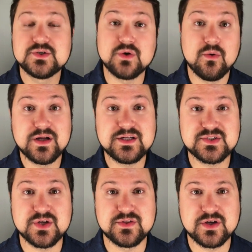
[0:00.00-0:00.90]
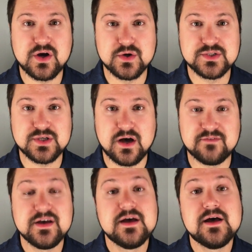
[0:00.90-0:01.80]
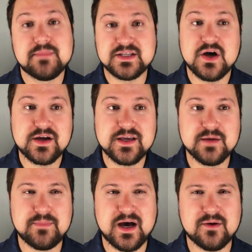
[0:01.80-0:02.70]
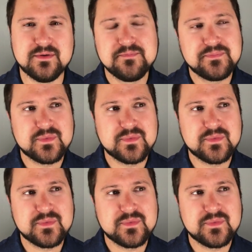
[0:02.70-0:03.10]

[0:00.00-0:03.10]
So I wanted to start the course off by talking about